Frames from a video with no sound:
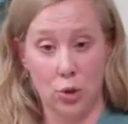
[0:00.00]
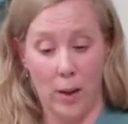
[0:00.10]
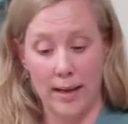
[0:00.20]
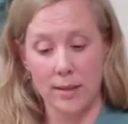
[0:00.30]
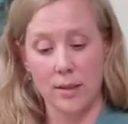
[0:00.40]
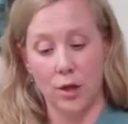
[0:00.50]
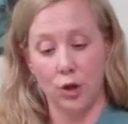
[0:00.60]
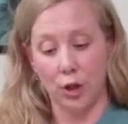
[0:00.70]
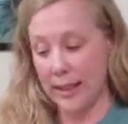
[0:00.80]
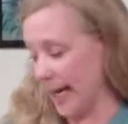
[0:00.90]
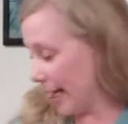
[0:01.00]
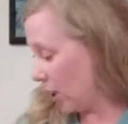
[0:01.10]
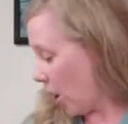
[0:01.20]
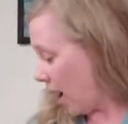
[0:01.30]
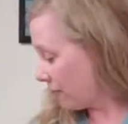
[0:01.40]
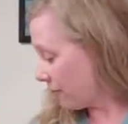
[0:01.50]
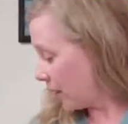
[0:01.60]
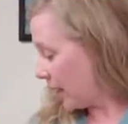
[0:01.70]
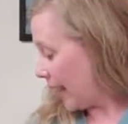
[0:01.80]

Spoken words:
twist, and you're going to take it off,